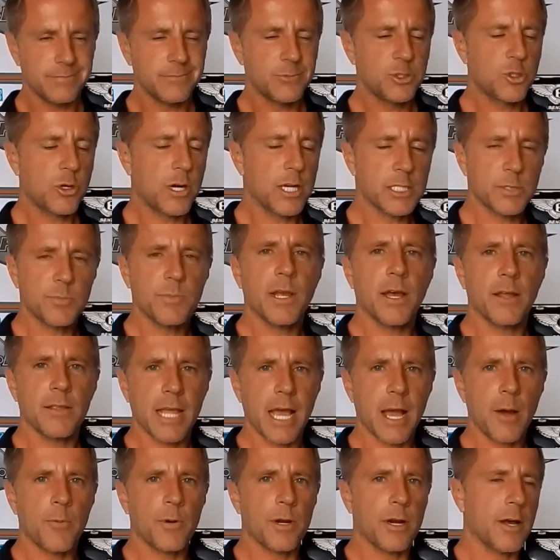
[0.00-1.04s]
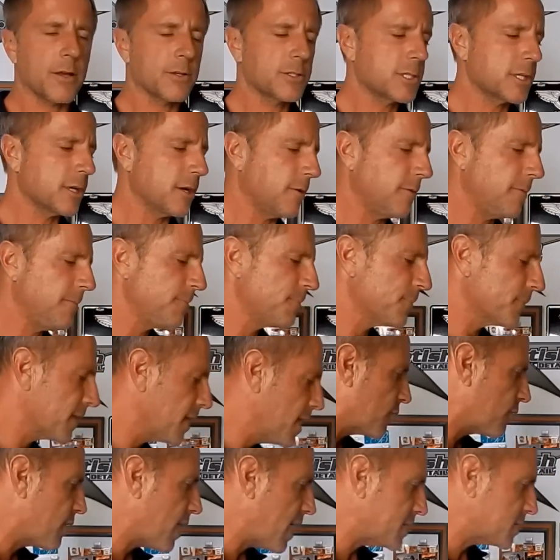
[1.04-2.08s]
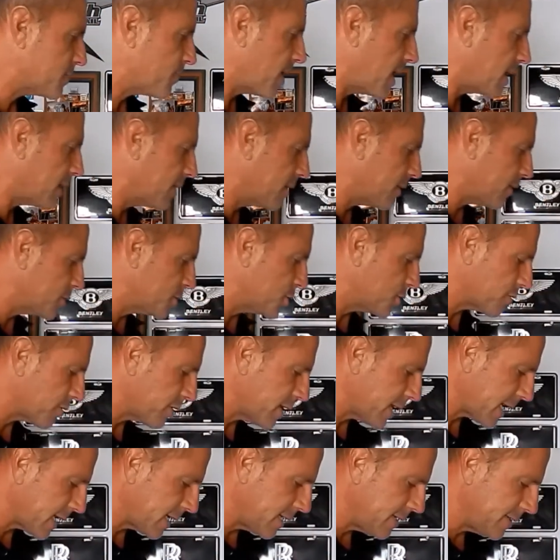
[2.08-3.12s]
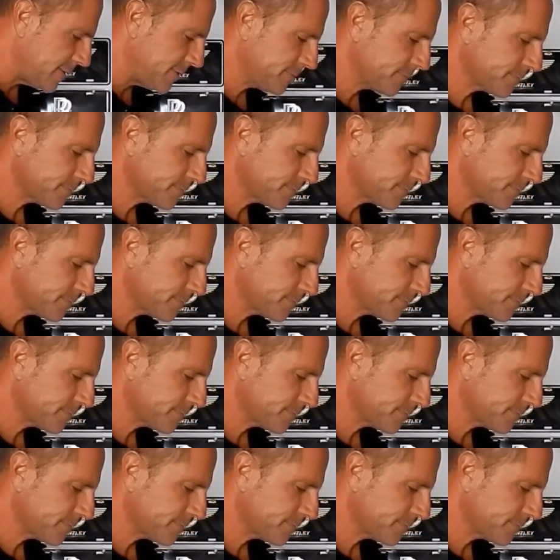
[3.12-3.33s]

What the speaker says: Trust me on that one also. So that's my little trick.